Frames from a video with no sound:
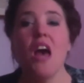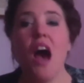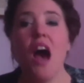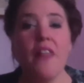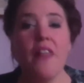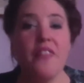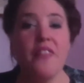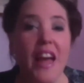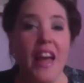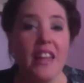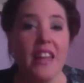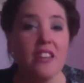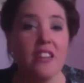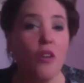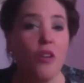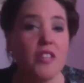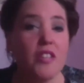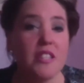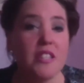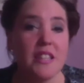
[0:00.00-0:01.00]
And then
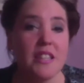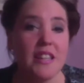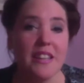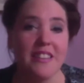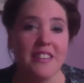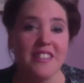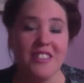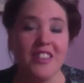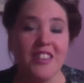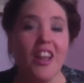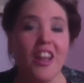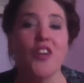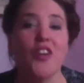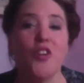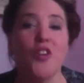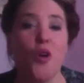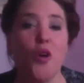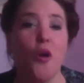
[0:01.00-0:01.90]
obviously like got